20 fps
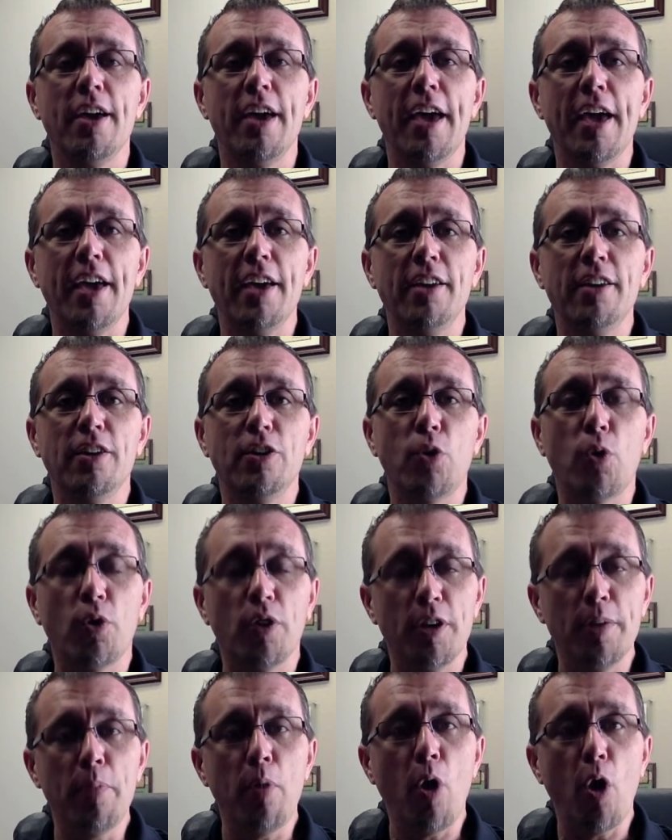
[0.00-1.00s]
And
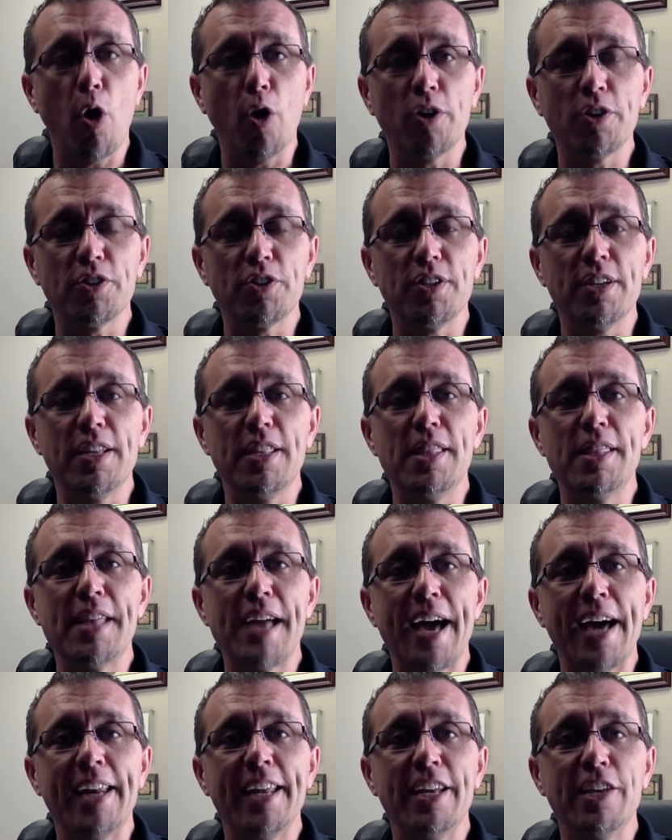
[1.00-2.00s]
according to policy,
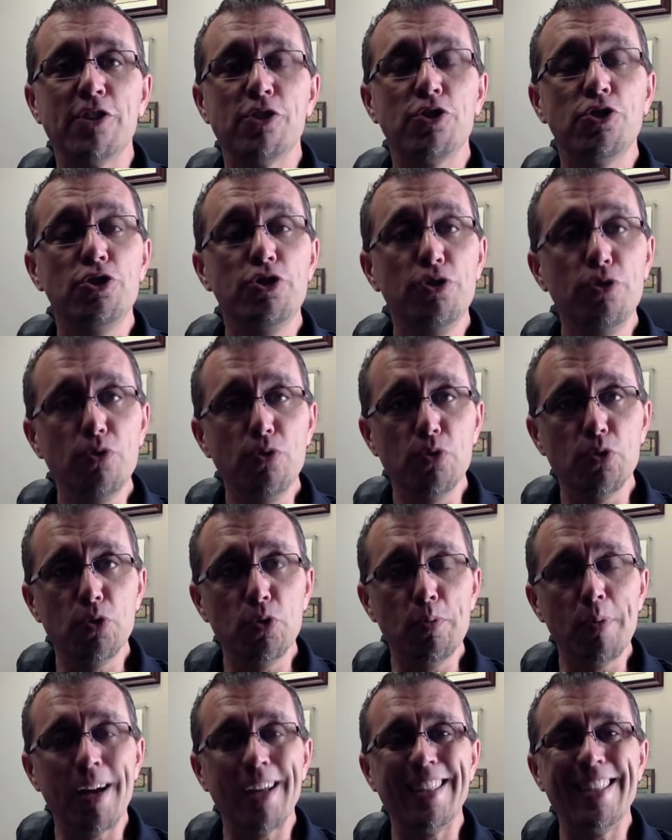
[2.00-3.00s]
that is
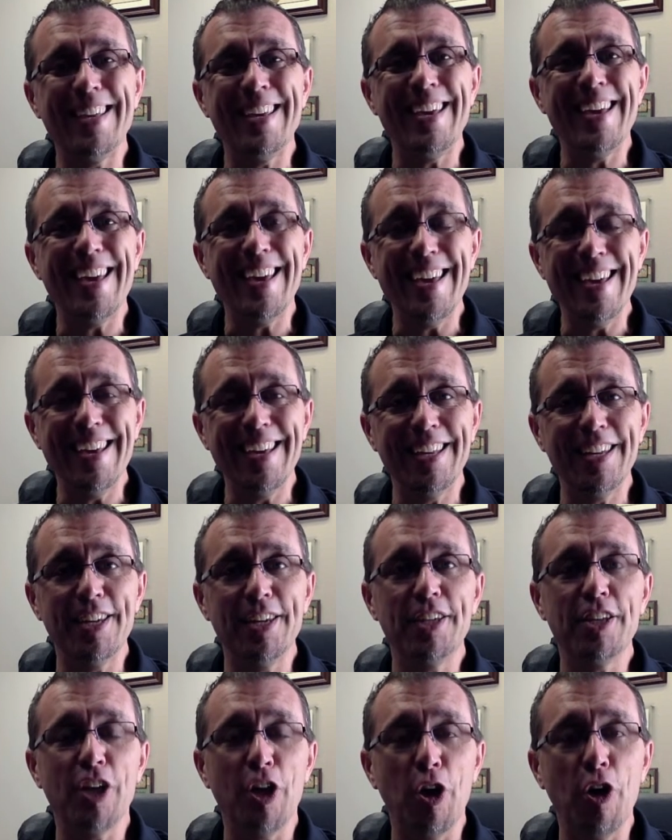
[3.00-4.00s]
due by the
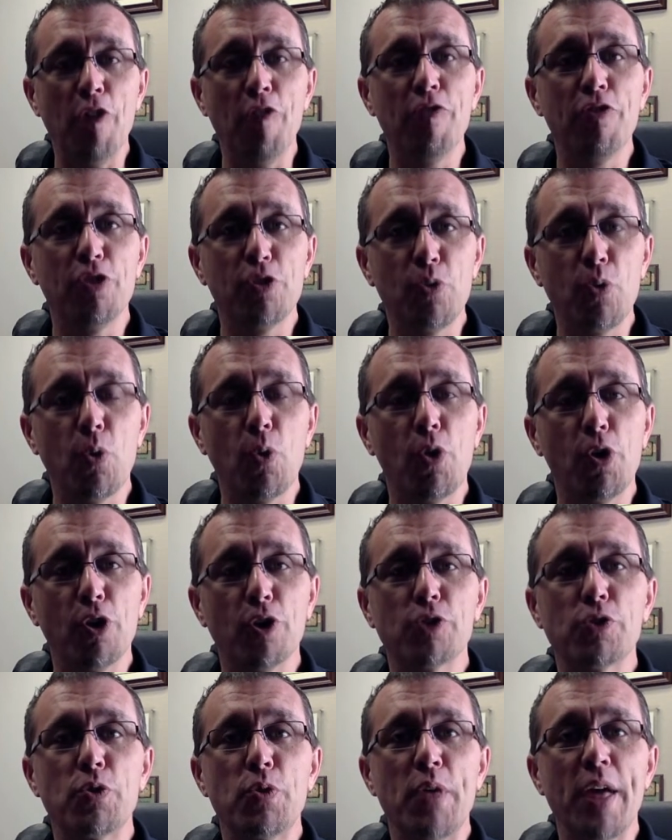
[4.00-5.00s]
end of the
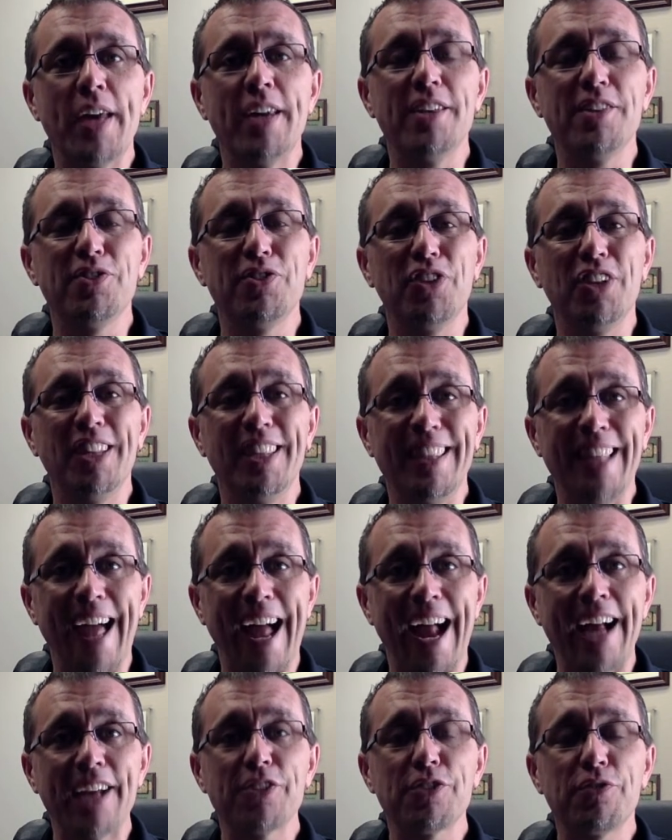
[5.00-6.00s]
quarter. So that is the
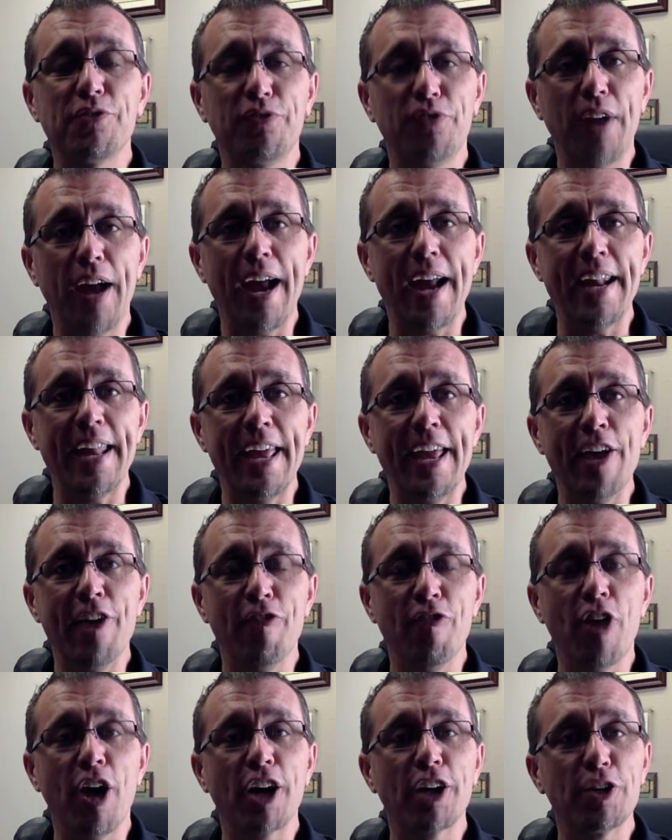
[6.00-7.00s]
last Friday
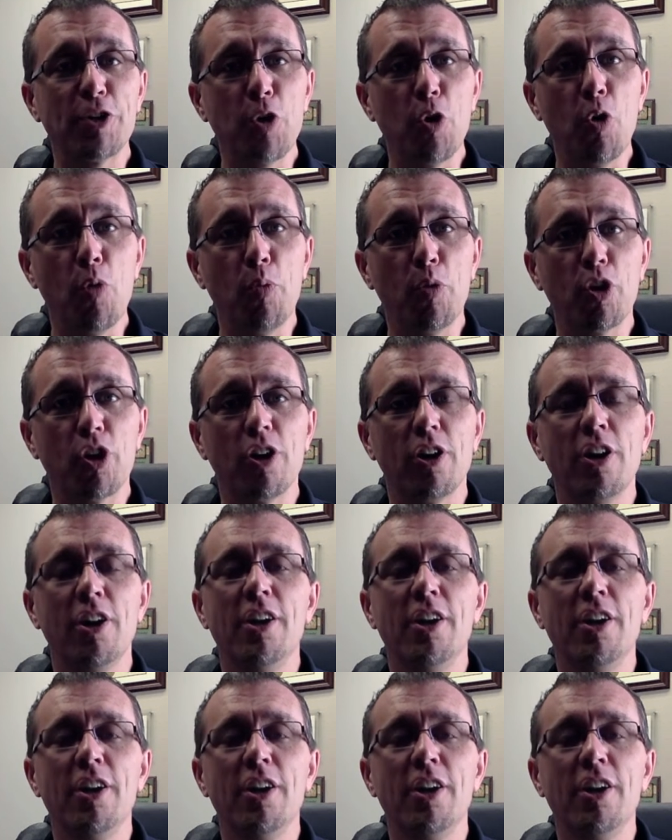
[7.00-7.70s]
of October.